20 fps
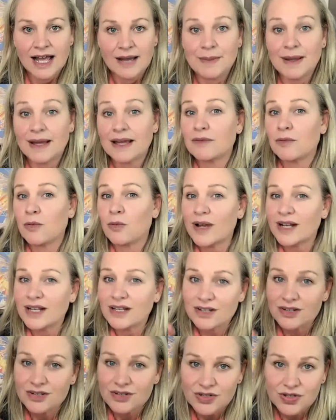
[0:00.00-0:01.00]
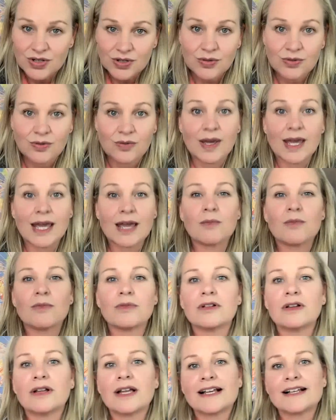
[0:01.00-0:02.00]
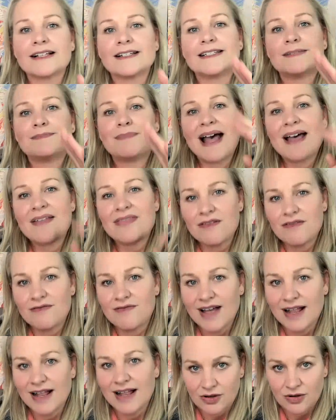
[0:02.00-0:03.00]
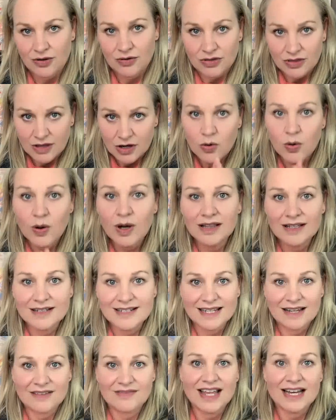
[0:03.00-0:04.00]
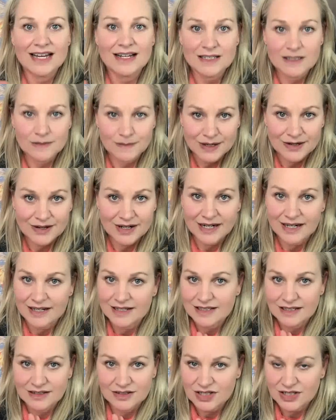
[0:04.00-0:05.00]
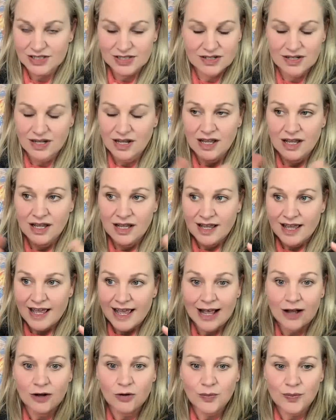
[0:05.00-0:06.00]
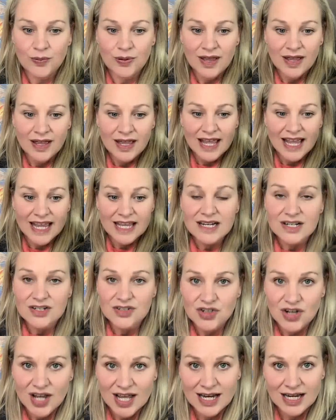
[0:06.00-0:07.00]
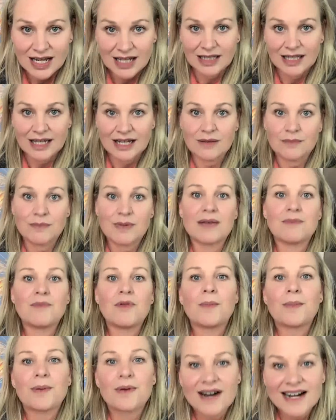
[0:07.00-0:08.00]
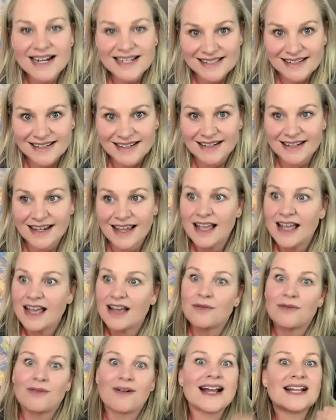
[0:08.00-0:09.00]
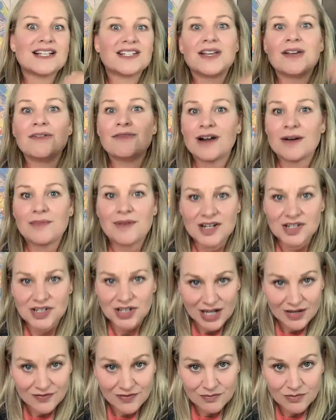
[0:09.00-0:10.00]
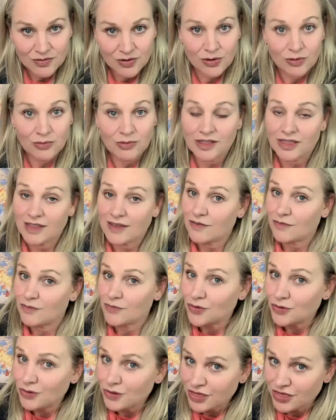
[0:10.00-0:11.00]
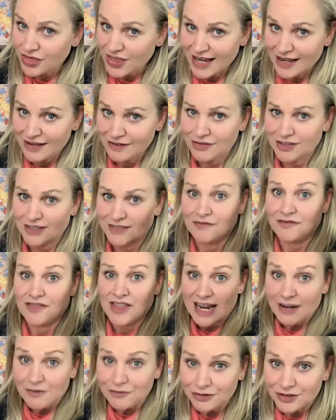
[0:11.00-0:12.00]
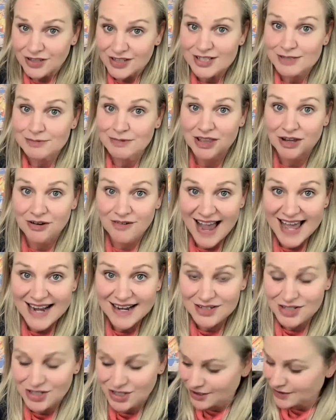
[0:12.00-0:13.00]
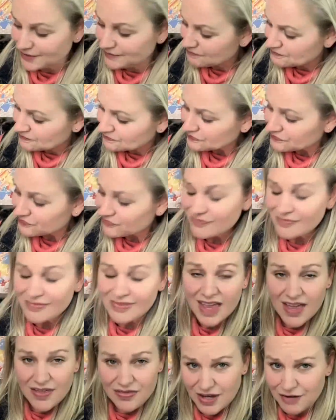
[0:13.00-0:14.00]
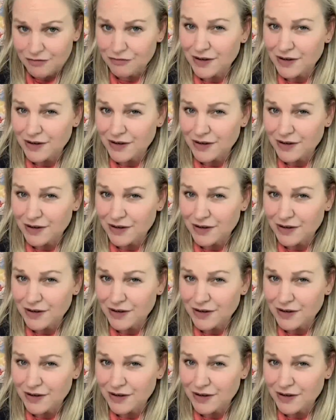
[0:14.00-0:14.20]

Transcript: But when you do, it will expand the value, the quality of that experience, and just help energetically to be more present raising your vibration even more with even more thanks, thankfulness, with gratitude, and then